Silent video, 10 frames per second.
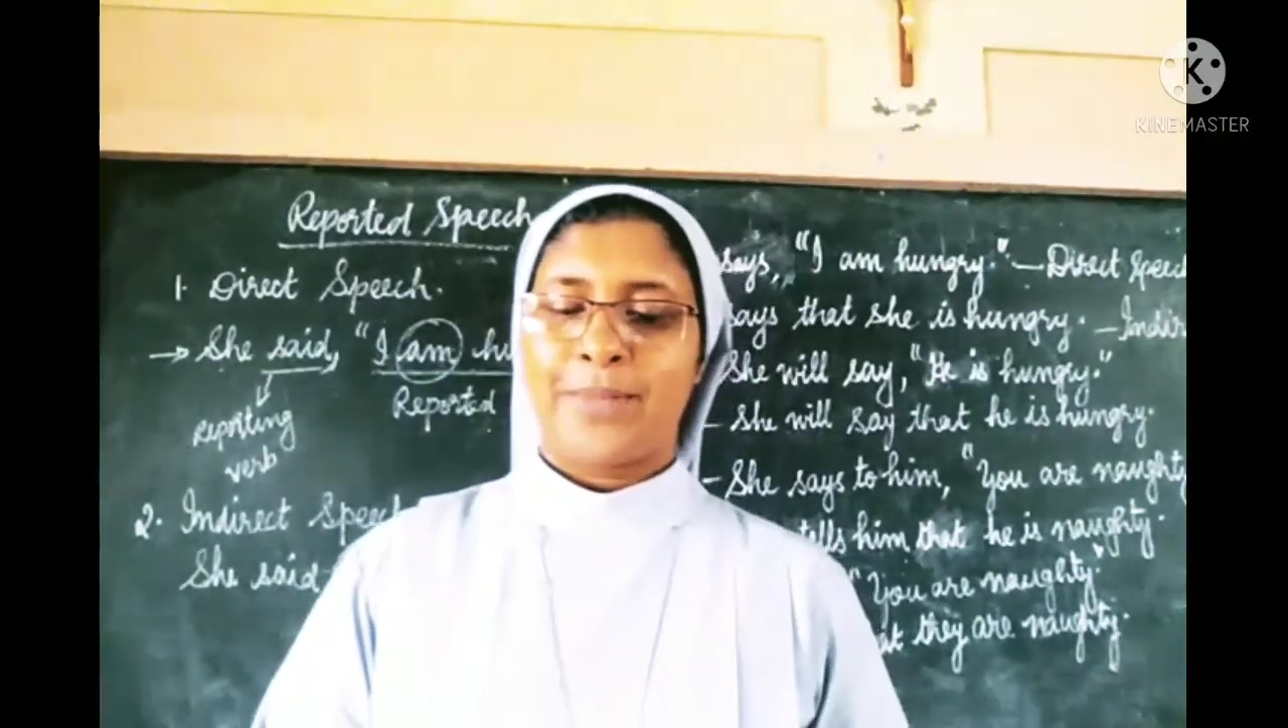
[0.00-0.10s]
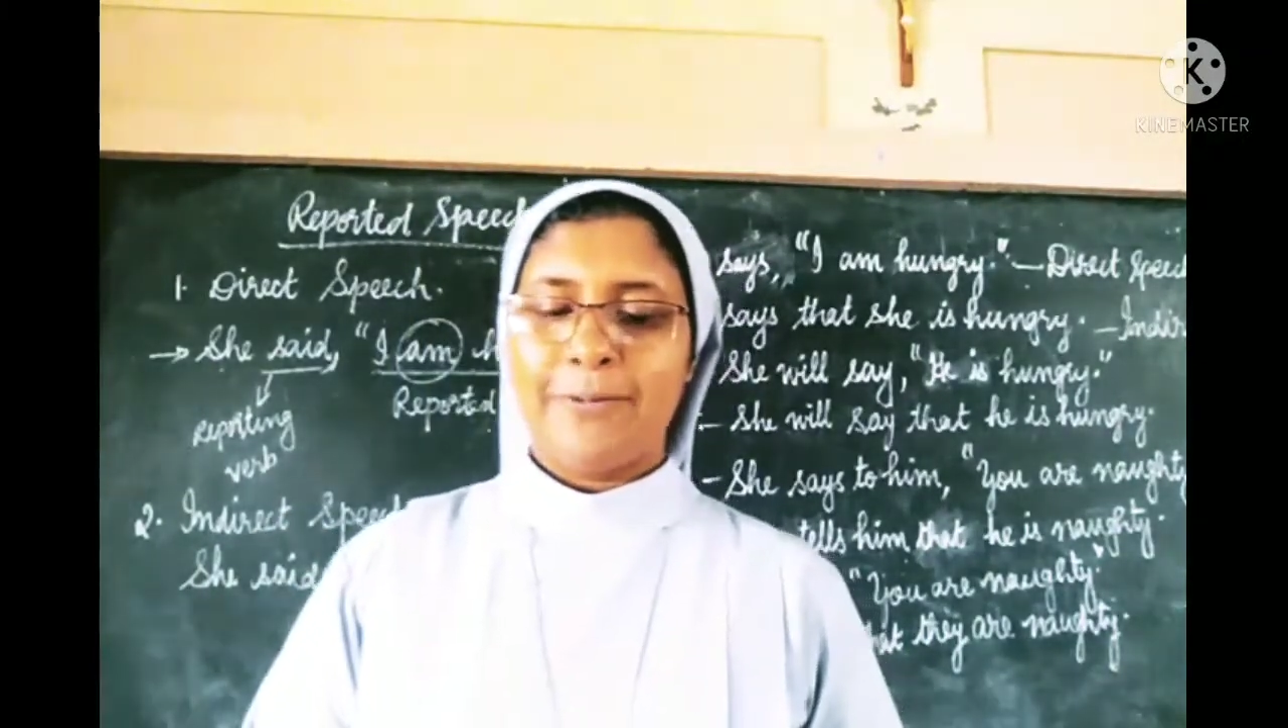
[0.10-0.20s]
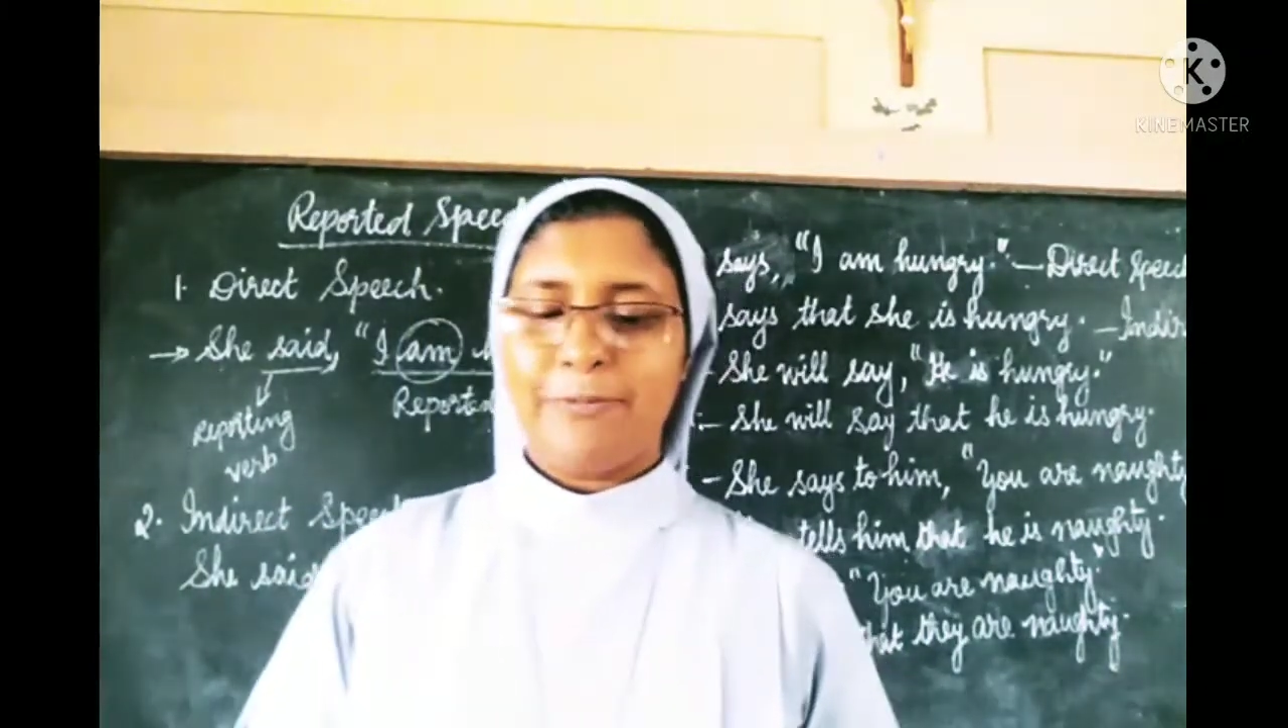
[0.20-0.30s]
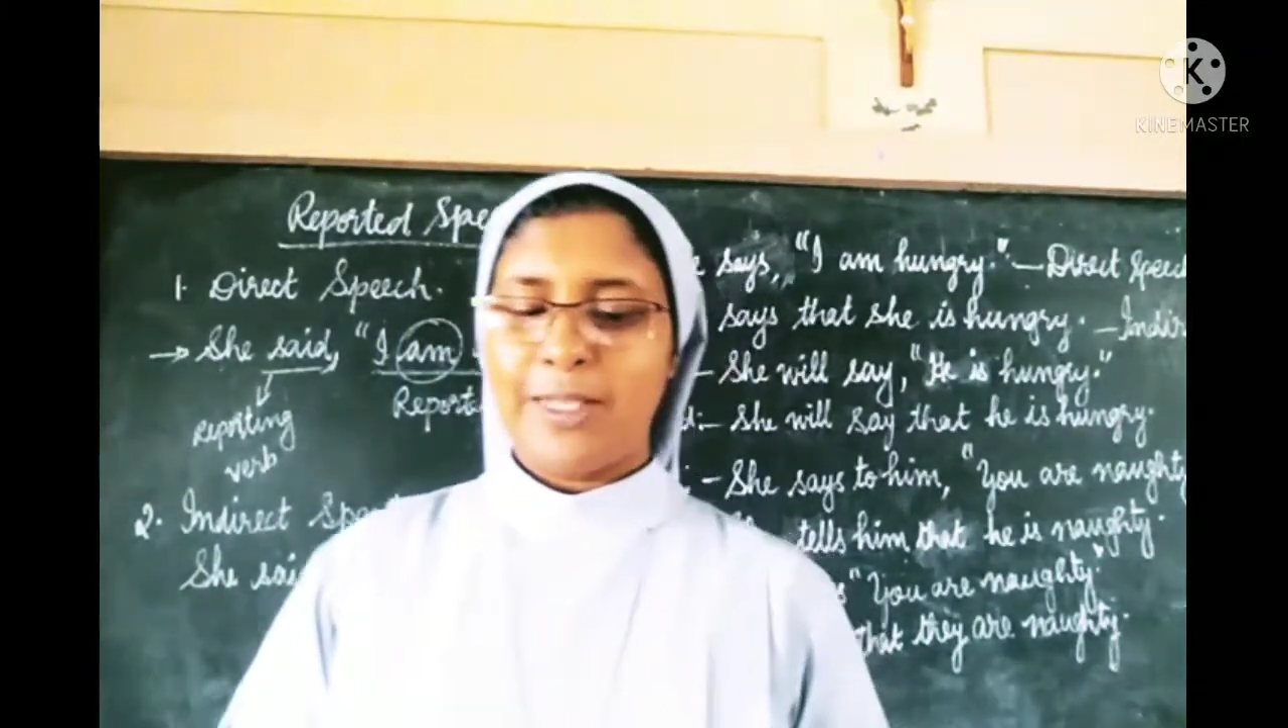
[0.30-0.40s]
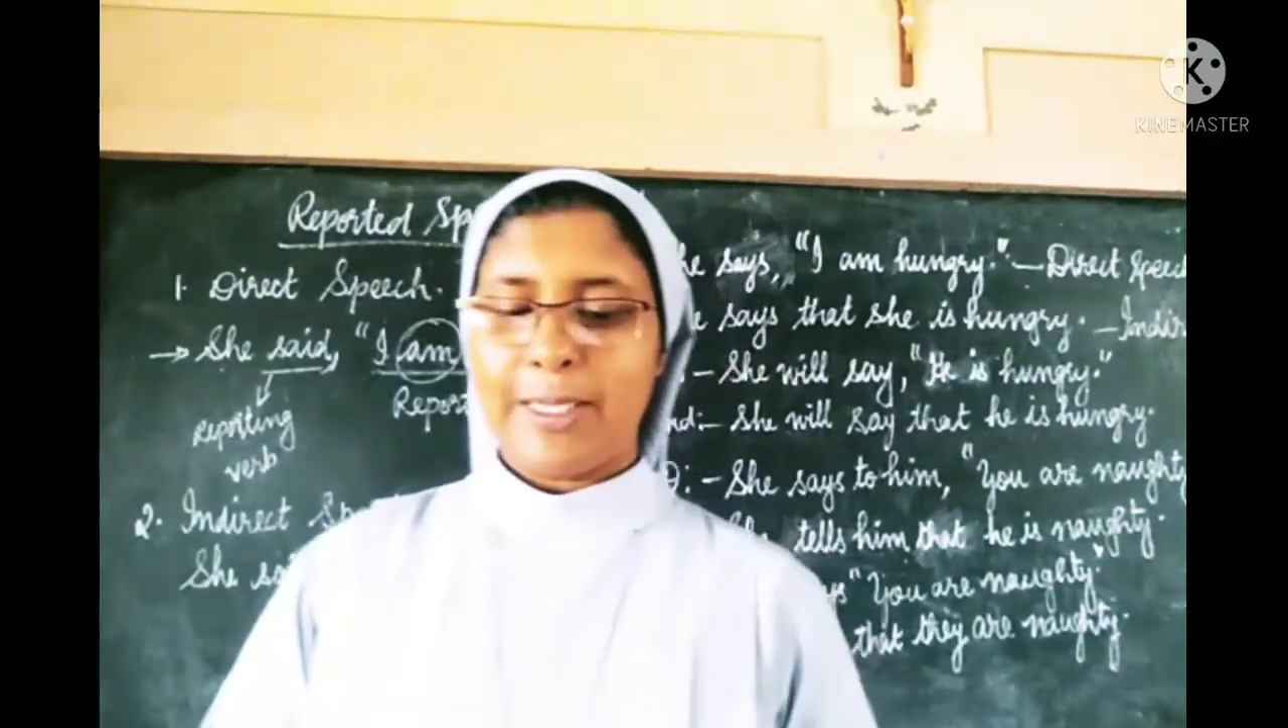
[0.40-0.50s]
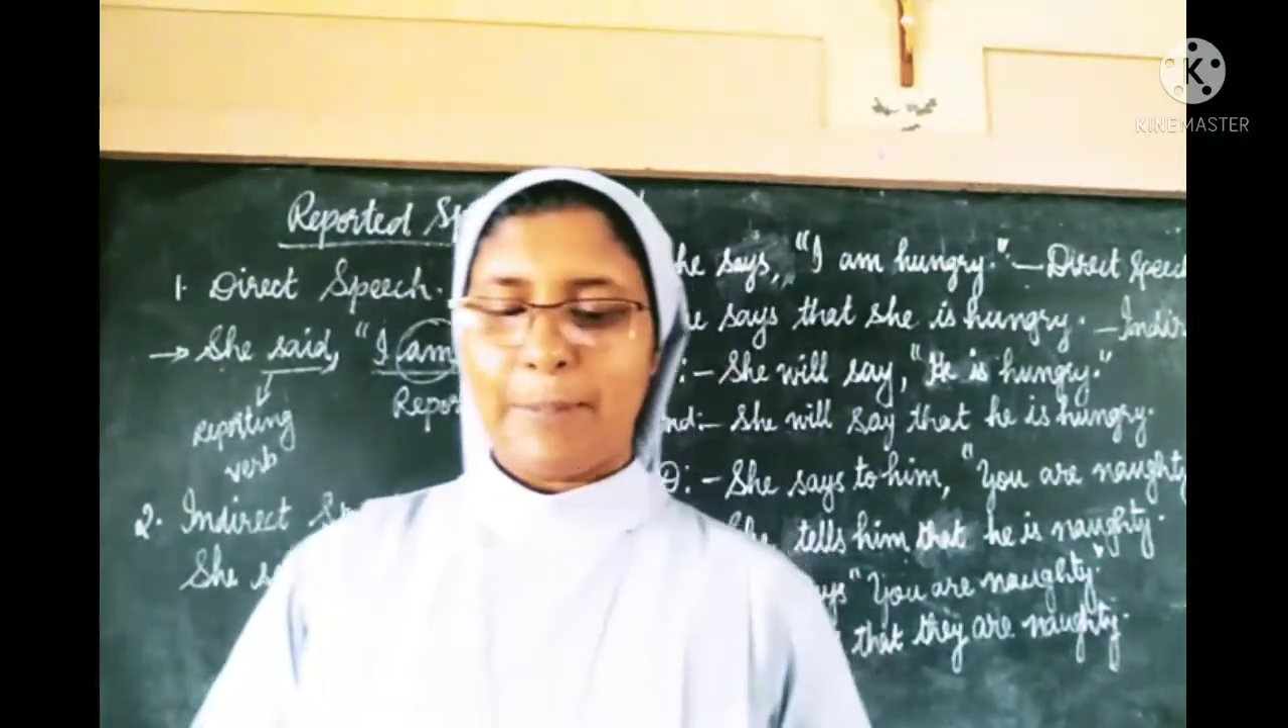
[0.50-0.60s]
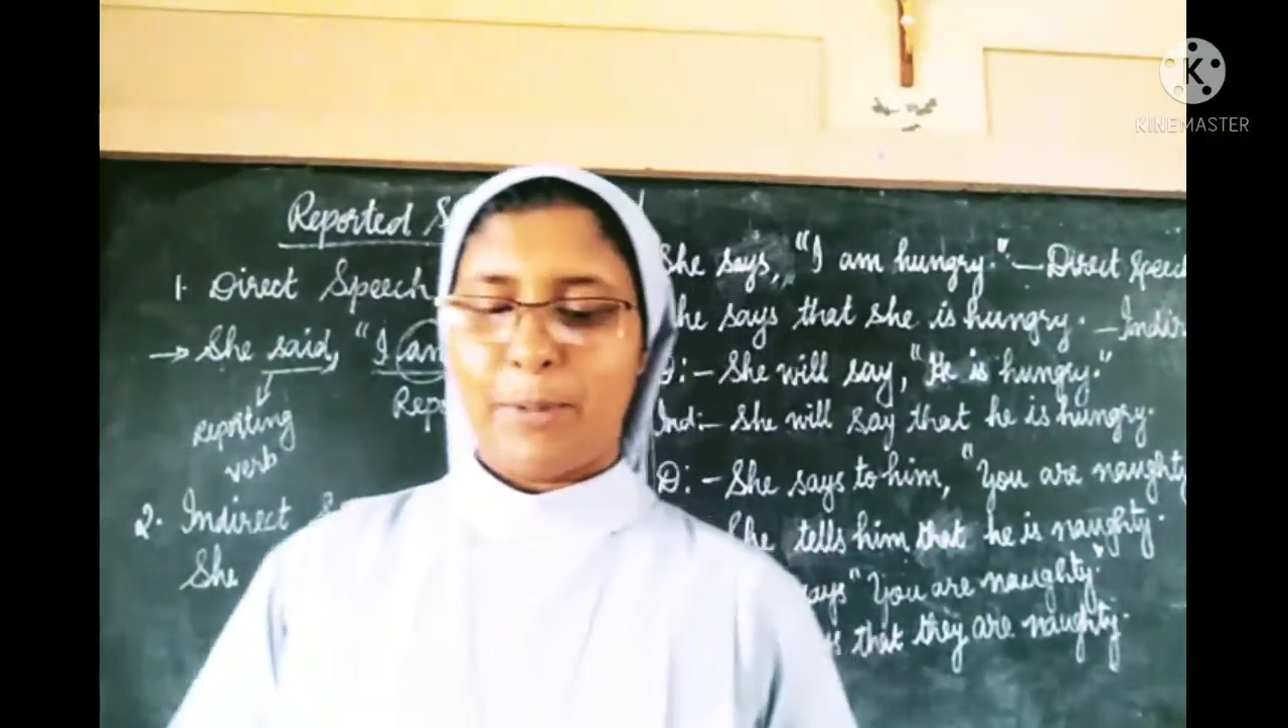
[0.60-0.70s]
if the